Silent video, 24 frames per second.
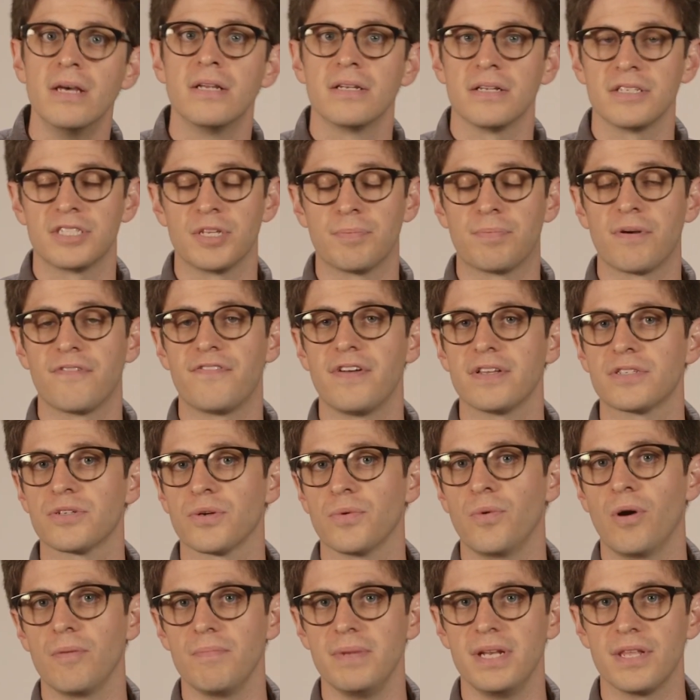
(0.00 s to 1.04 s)
Does the professor
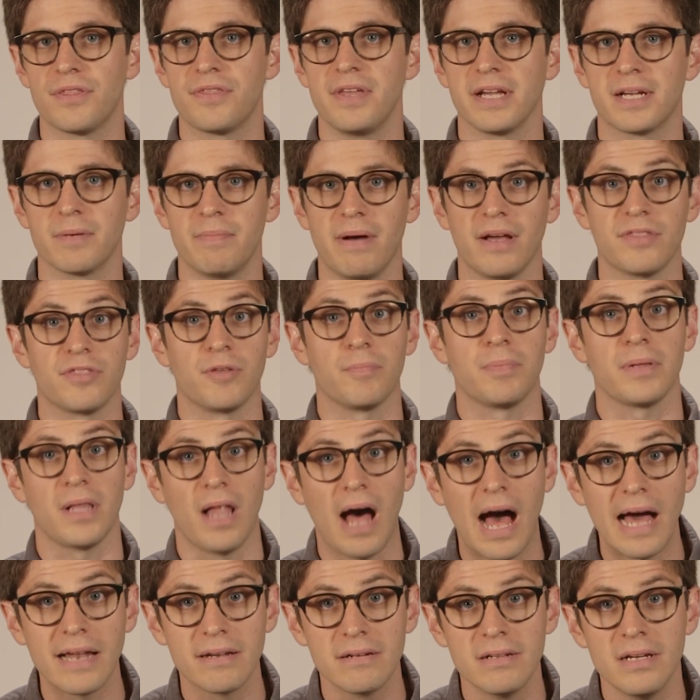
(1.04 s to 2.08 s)
want me to think about the
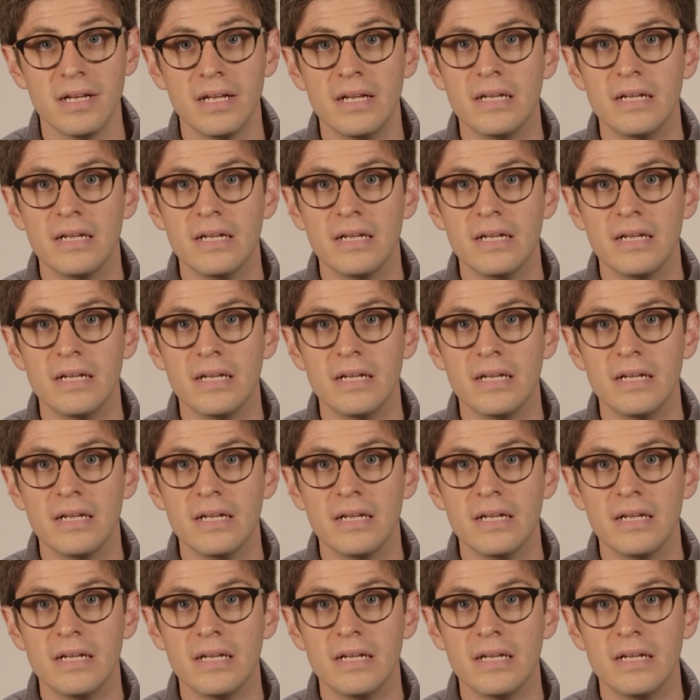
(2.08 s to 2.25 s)
plot?